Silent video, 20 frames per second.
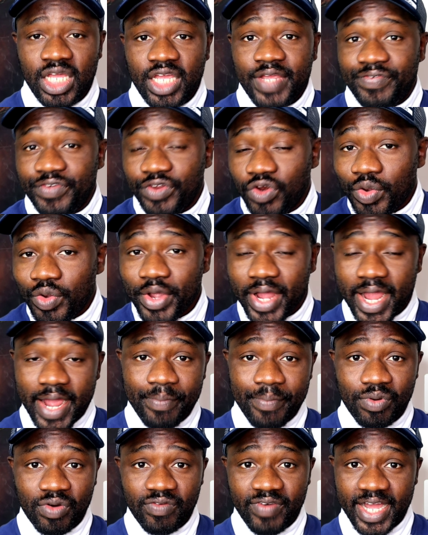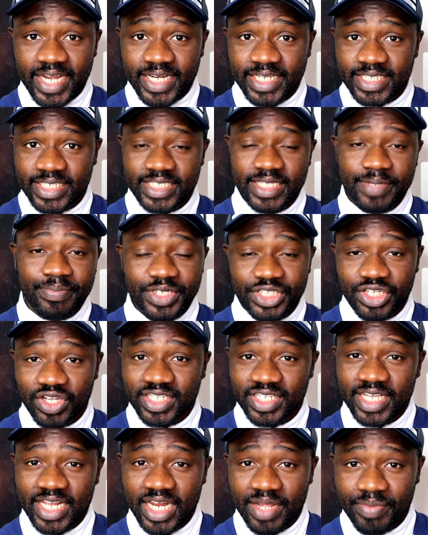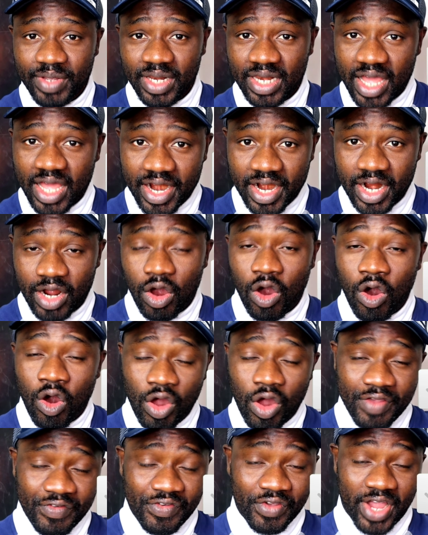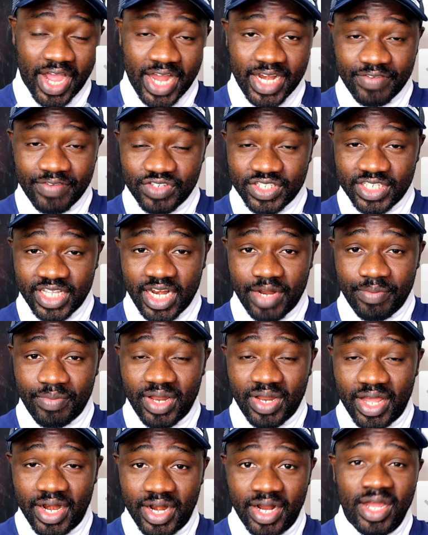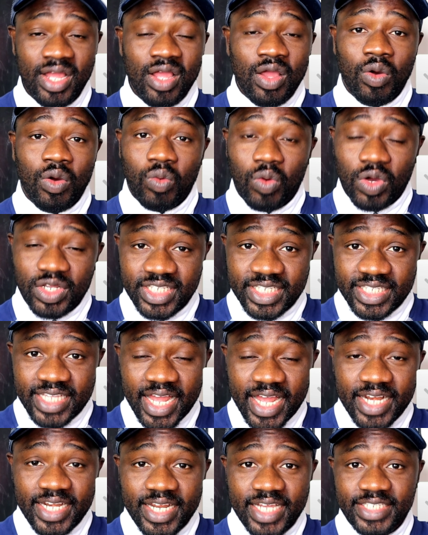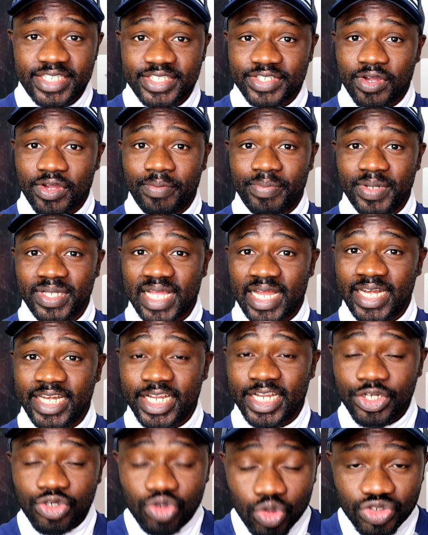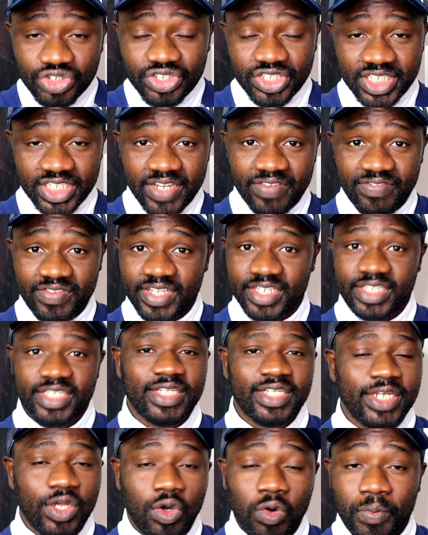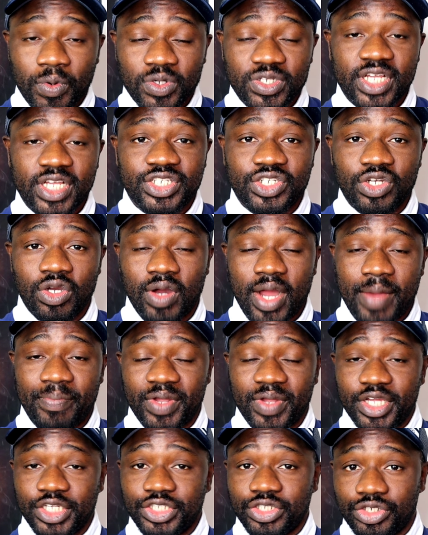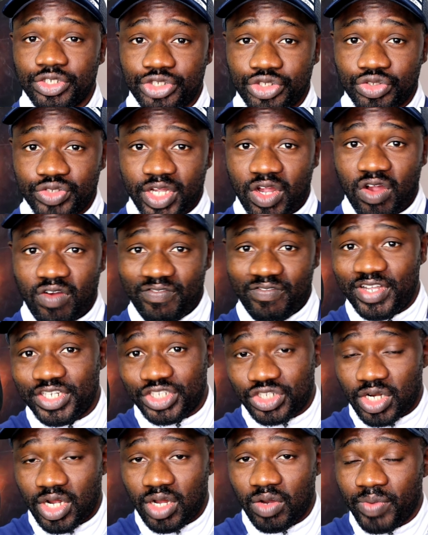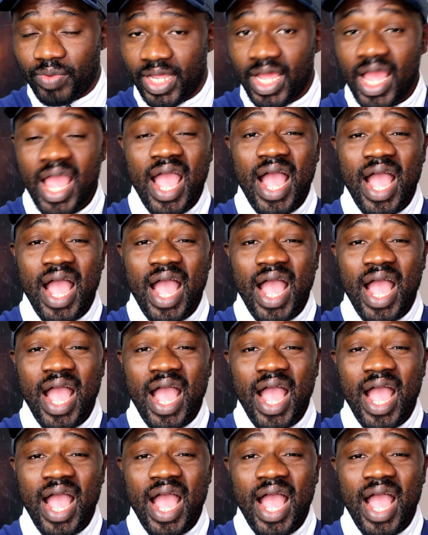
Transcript: if you know you can't provide it, simply just send them a letter, or if you can't even send them a letter, once the 30 days is complete and they don't receive this, they will process your application through the conventional way.